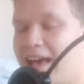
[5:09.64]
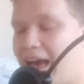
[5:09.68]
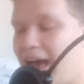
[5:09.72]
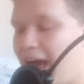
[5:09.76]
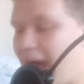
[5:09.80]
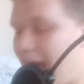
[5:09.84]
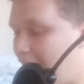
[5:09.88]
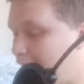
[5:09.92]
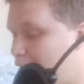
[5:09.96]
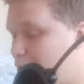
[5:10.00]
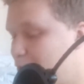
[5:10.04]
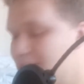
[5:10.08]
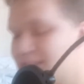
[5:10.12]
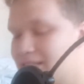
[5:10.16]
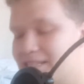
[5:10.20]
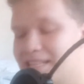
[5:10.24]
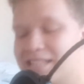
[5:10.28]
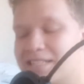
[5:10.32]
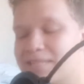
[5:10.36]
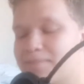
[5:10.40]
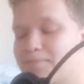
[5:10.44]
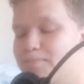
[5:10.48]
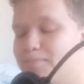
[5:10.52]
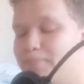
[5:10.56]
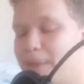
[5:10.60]
how is
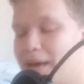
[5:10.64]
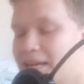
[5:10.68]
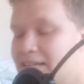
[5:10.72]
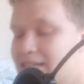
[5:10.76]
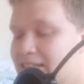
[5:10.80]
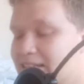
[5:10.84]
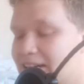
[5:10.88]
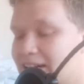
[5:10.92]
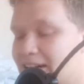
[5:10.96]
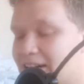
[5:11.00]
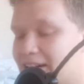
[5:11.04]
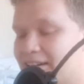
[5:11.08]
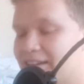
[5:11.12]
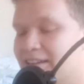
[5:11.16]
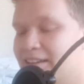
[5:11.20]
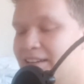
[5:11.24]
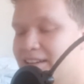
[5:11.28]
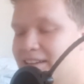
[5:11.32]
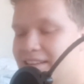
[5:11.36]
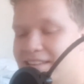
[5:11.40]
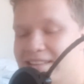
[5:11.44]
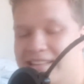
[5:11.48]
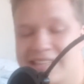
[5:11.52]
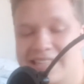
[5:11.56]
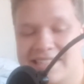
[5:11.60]
this better?
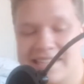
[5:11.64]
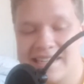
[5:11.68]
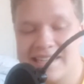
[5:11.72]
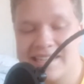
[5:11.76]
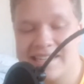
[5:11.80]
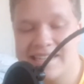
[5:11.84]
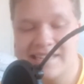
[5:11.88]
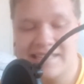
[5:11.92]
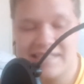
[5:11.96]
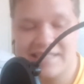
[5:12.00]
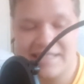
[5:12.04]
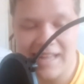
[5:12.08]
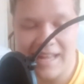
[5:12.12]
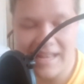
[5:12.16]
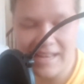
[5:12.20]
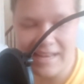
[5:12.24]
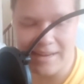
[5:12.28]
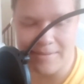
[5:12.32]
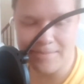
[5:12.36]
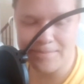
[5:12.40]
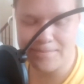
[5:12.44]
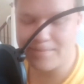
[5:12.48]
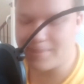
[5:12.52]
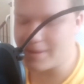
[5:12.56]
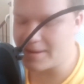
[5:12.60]
This is like a
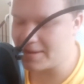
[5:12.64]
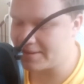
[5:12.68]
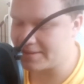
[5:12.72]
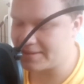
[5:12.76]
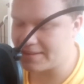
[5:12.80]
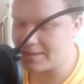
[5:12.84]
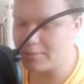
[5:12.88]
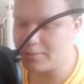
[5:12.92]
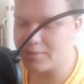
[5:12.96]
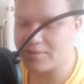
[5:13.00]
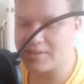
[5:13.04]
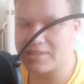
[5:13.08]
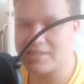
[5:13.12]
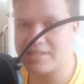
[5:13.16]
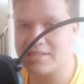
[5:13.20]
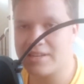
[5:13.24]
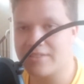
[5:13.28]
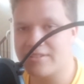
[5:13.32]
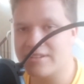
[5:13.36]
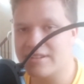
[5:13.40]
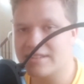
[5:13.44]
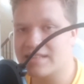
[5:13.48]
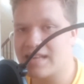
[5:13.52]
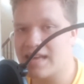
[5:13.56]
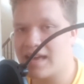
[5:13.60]
big thing with this series.